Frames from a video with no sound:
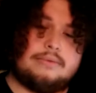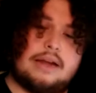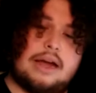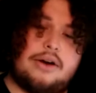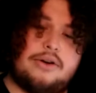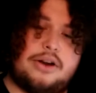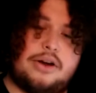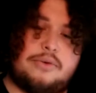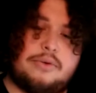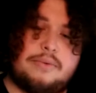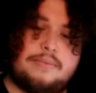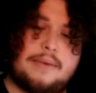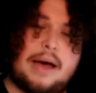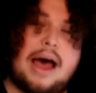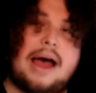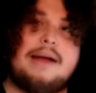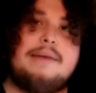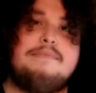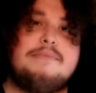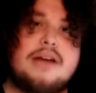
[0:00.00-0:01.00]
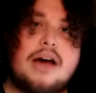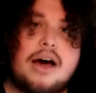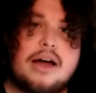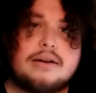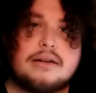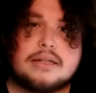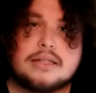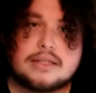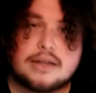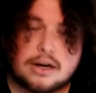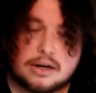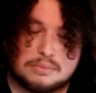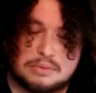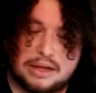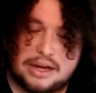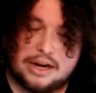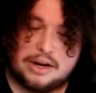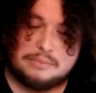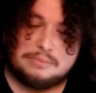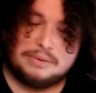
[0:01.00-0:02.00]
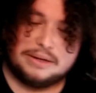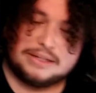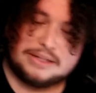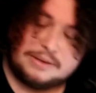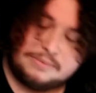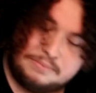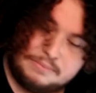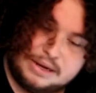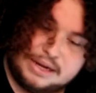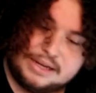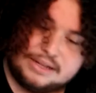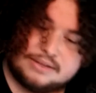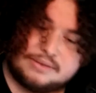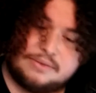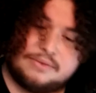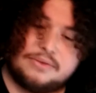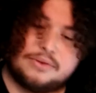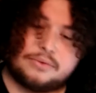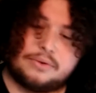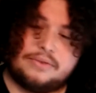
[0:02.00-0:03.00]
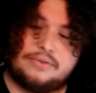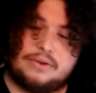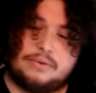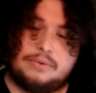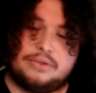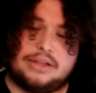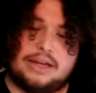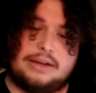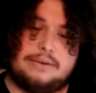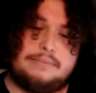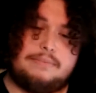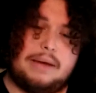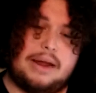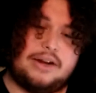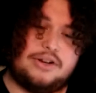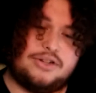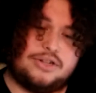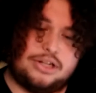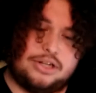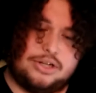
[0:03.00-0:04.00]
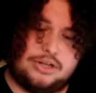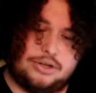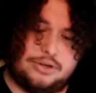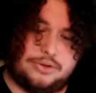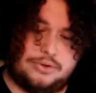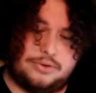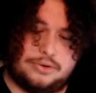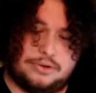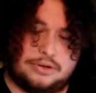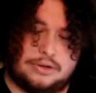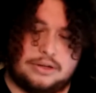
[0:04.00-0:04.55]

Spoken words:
I don't know. I'm not a guitar player, but to me, some of the riffing, what they managed to do,